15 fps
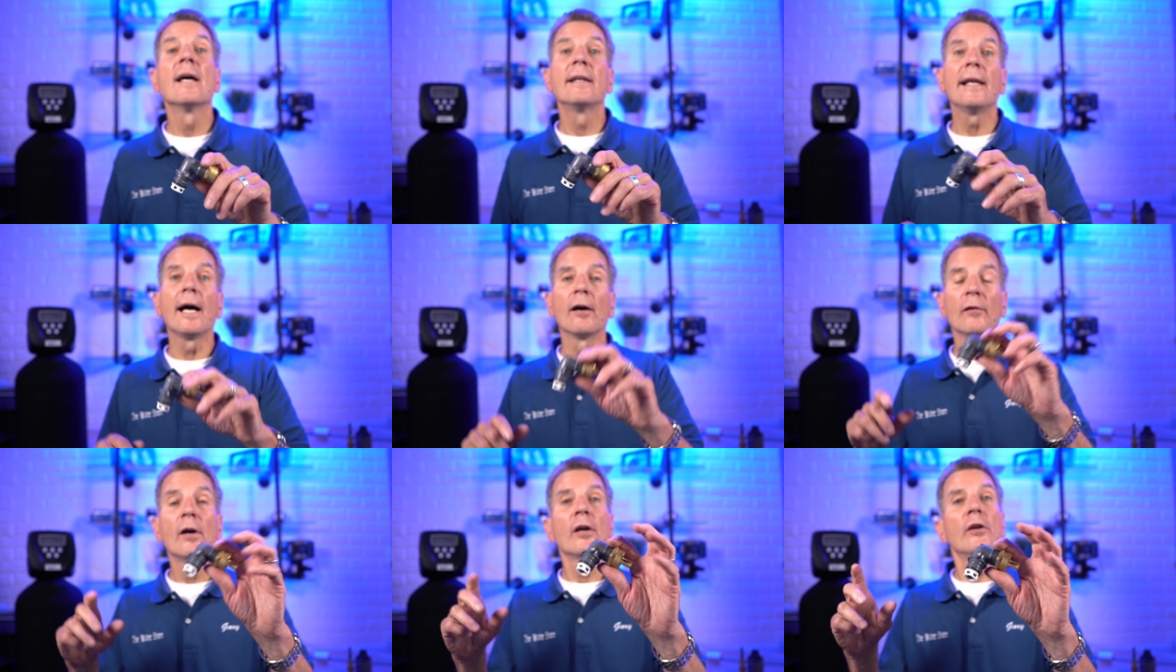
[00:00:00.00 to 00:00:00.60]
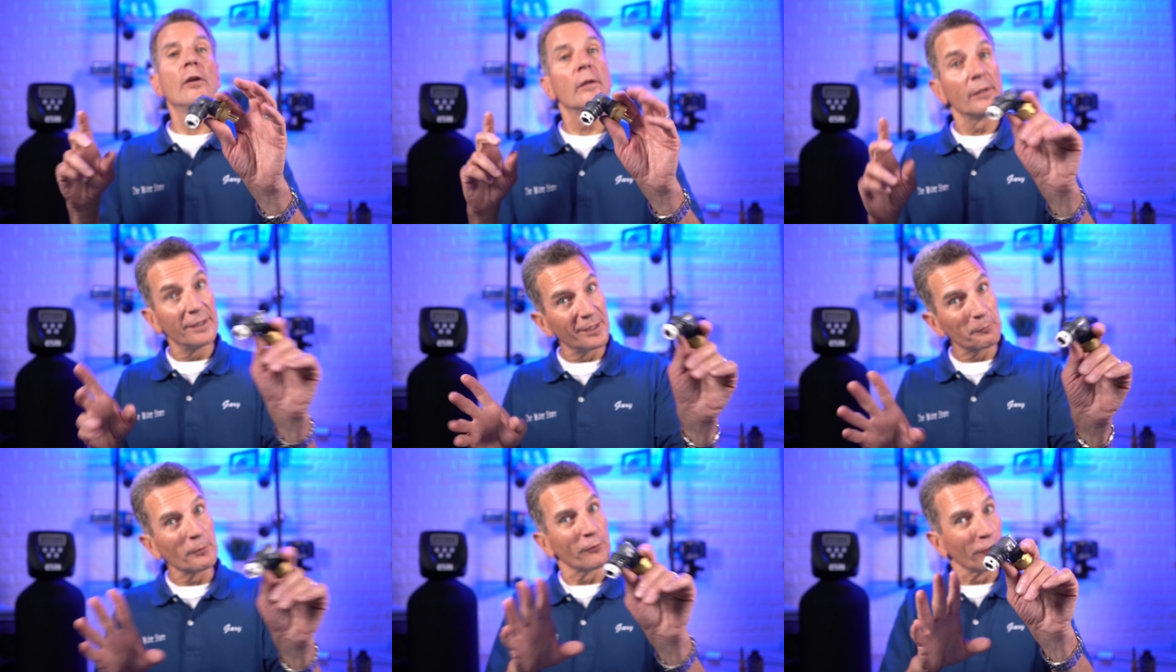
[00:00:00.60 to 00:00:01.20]
Now,
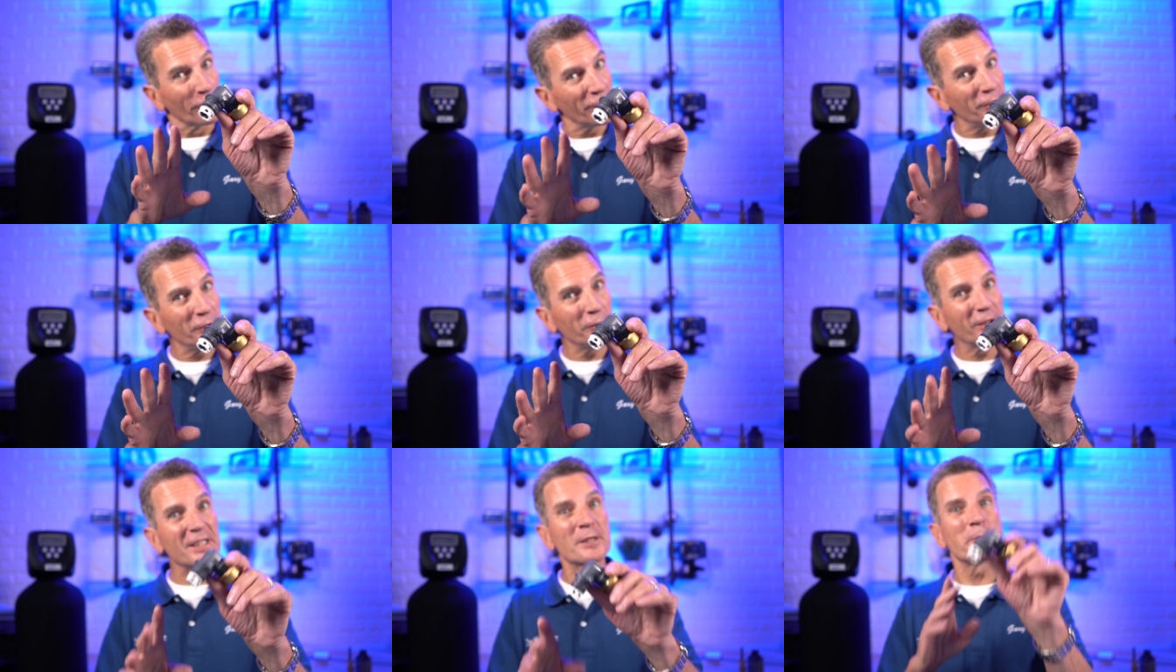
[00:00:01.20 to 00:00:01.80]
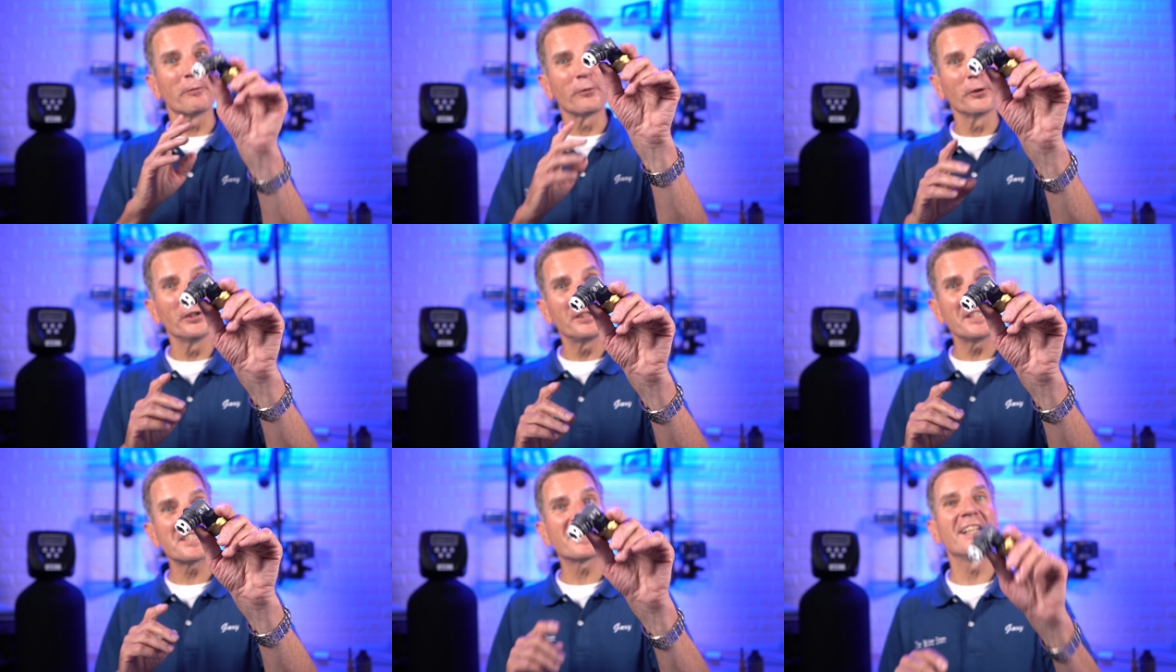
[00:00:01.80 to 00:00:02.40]
before you do this, before
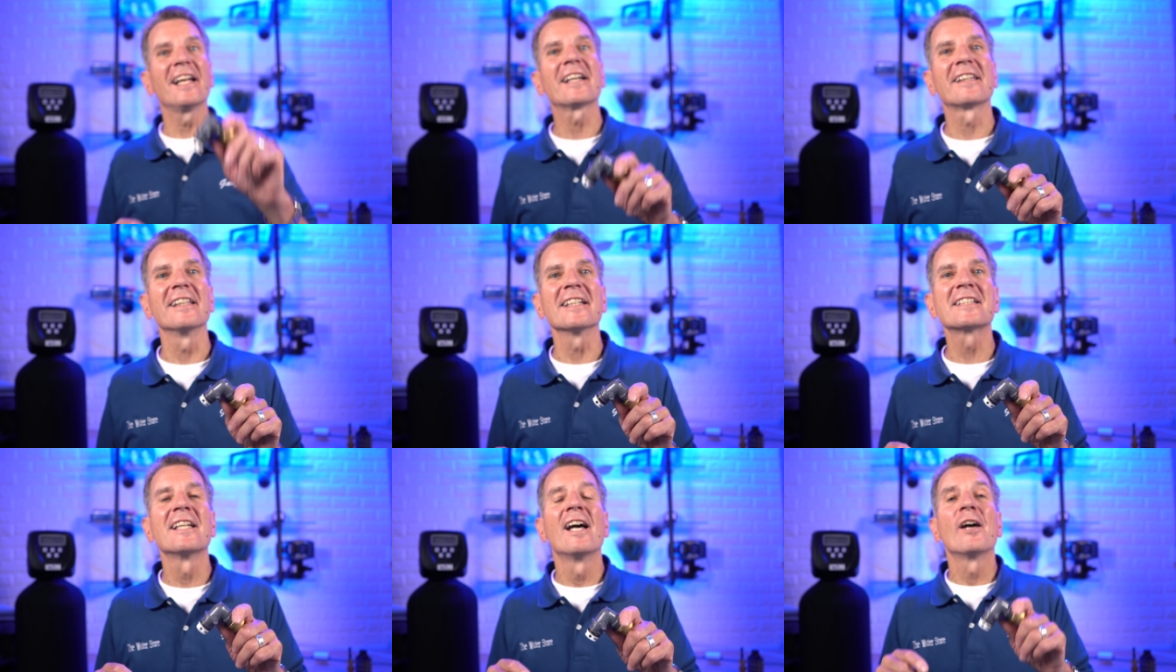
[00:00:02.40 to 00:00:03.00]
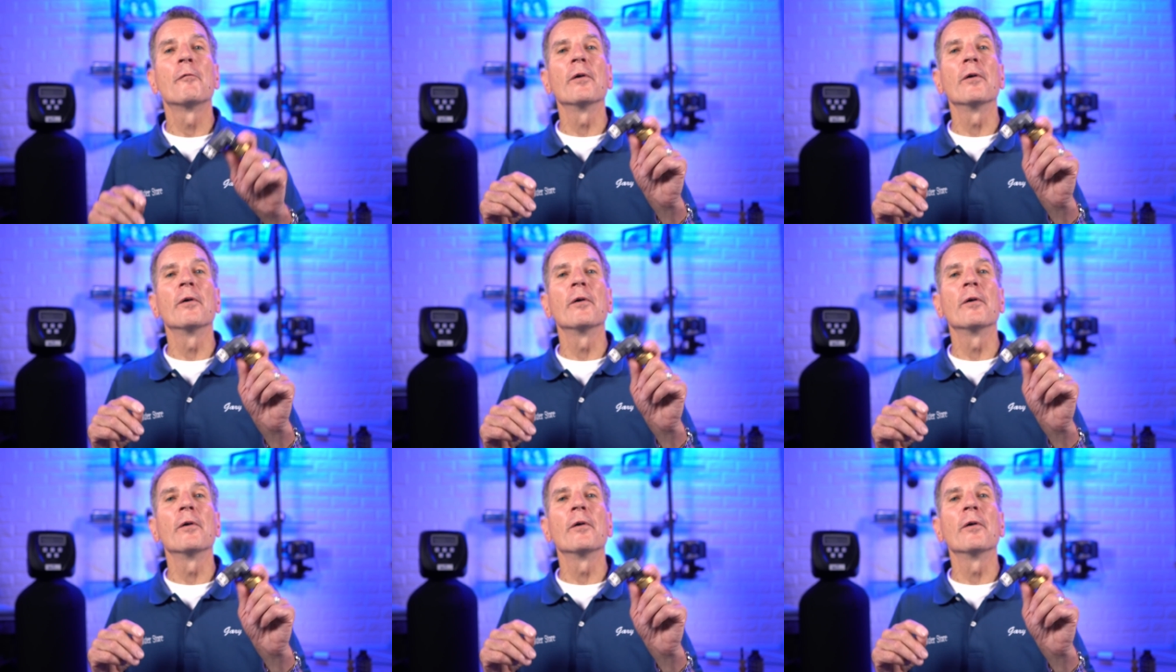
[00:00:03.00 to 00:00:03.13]
you disconnect this,